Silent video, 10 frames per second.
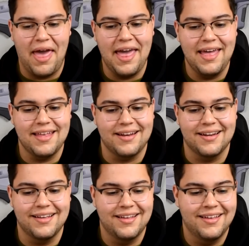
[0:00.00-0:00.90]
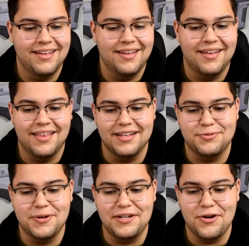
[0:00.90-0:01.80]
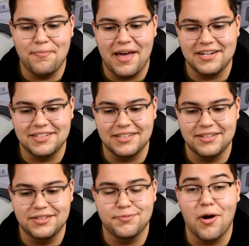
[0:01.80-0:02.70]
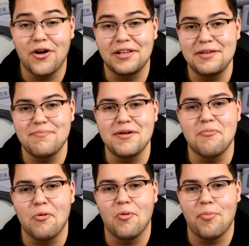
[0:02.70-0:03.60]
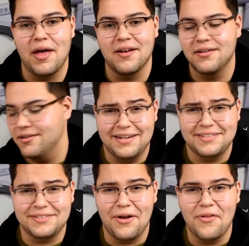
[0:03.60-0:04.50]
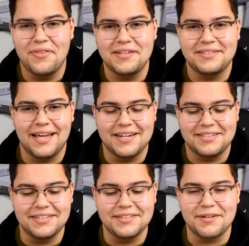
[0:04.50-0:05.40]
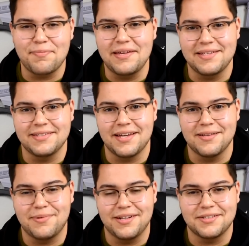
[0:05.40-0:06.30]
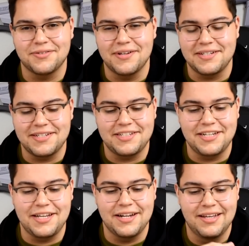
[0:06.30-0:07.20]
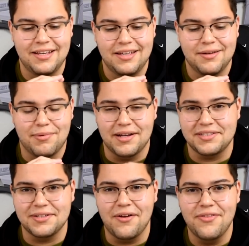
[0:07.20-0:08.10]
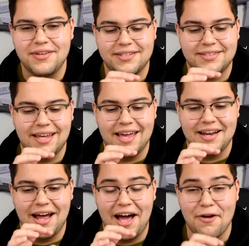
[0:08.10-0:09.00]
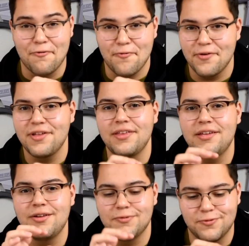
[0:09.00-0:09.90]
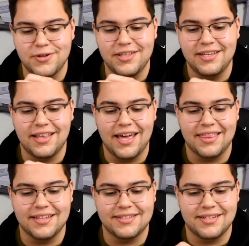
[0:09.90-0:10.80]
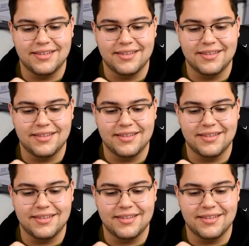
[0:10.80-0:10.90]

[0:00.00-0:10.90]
pen. That's pretty dope actually. Sparkly Mint Mobile Pen. And I saw this, I actually took a peek inside the box, so I did cheat. But I saw this and I really, really like this.